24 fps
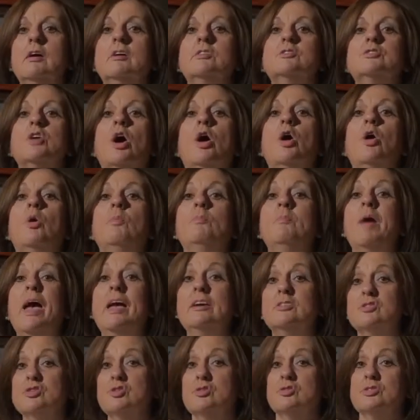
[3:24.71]
So
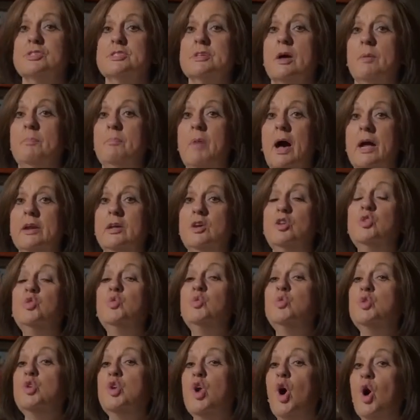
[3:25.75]
make sure somebody
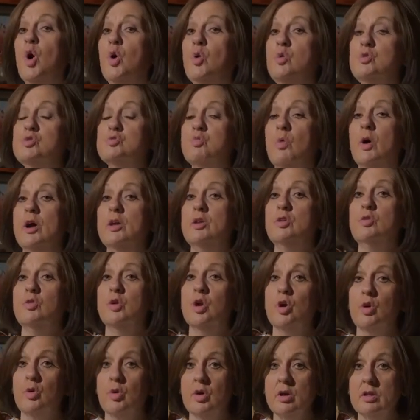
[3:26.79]
who knows what you
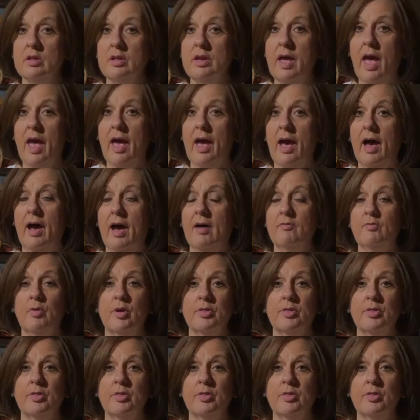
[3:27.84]
currently have,